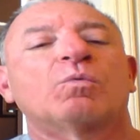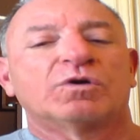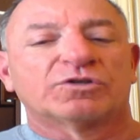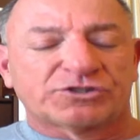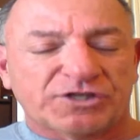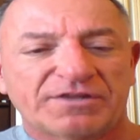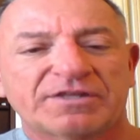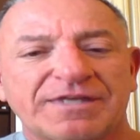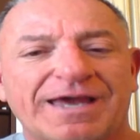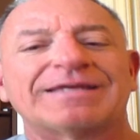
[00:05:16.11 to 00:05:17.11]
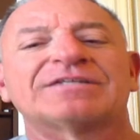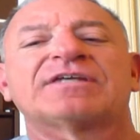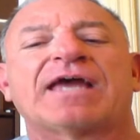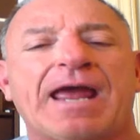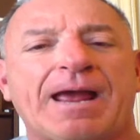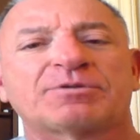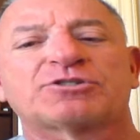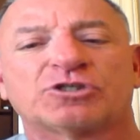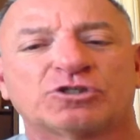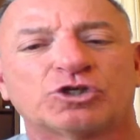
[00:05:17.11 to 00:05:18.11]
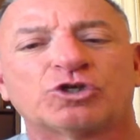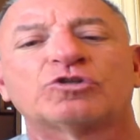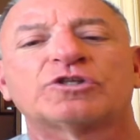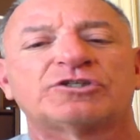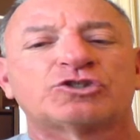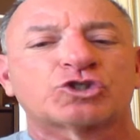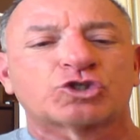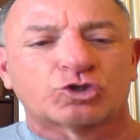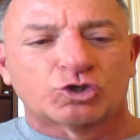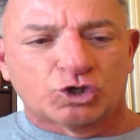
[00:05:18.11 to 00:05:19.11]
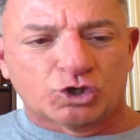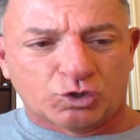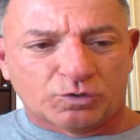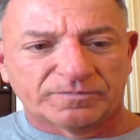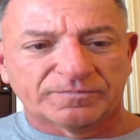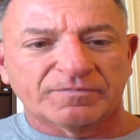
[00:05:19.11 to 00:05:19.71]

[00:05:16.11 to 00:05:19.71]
will say that that is absolutely true.